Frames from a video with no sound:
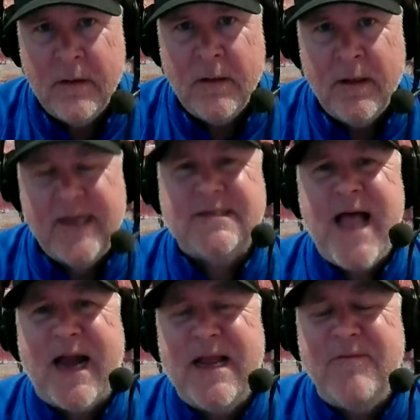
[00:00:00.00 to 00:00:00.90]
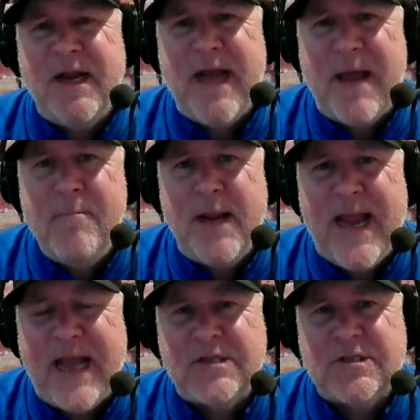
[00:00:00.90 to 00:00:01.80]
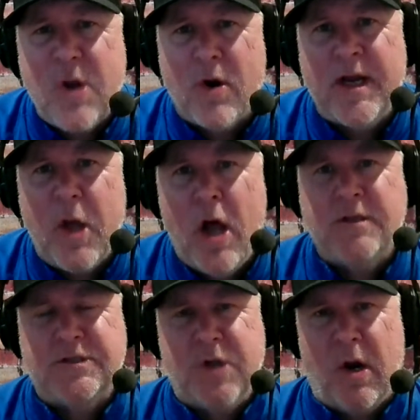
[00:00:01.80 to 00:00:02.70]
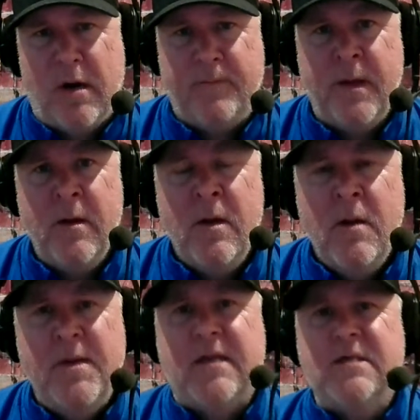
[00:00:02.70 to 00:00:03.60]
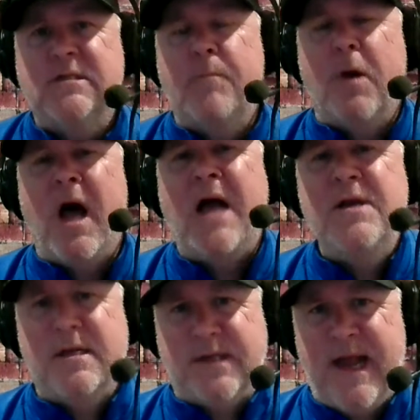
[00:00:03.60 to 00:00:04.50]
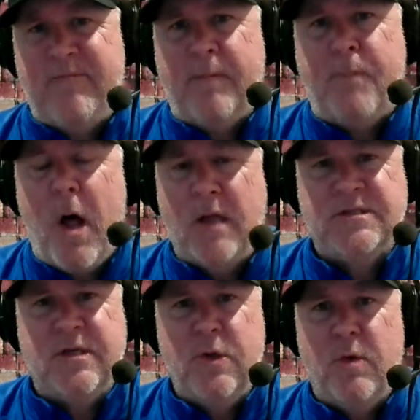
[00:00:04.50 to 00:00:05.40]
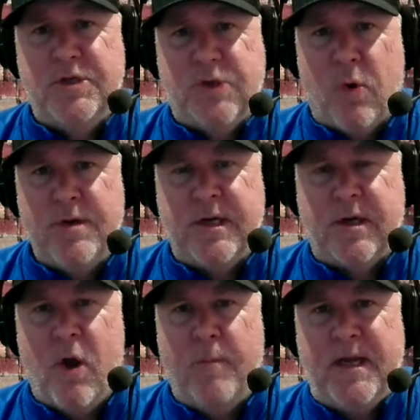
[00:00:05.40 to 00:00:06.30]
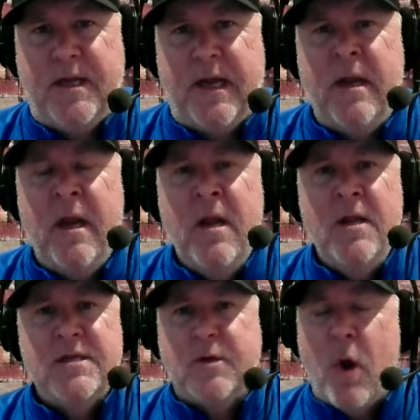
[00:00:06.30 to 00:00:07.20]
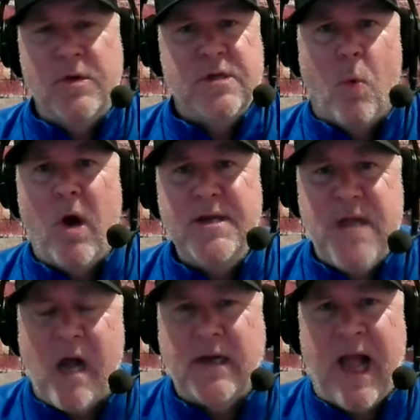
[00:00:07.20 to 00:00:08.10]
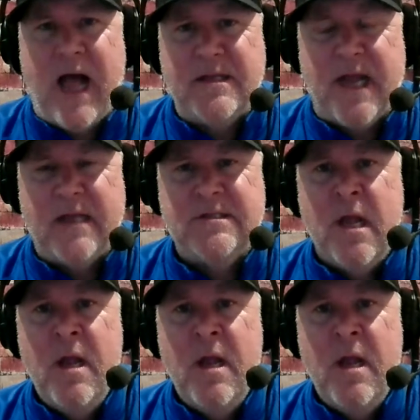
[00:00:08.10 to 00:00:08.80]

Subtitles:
He's not even an NBA starting all-star because LeBron doesn't have the balls to do what Jordan and Kobe did, to go into one dunk contest.